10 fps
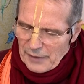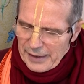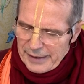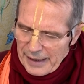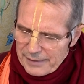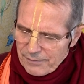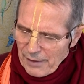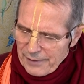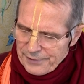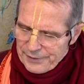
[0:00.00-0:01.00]
He had
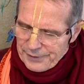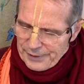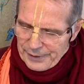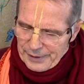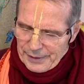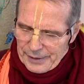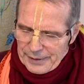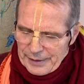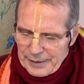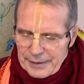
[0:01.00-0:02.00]
once
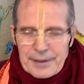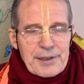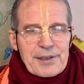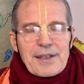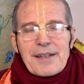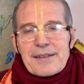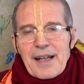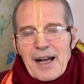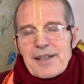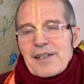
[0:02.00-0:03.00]
Krishna's
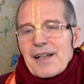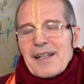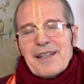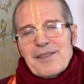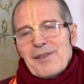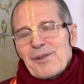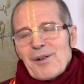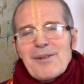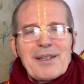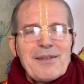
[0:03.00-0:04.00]
darshan, as you
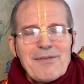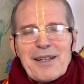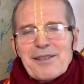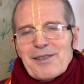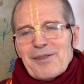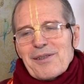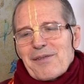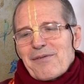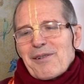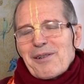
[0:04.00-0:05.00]
know. He went through the
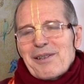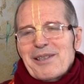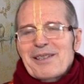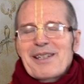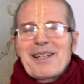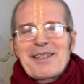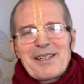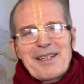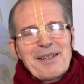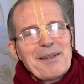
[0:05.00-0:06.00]
forest and
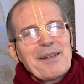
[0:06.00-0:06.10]
he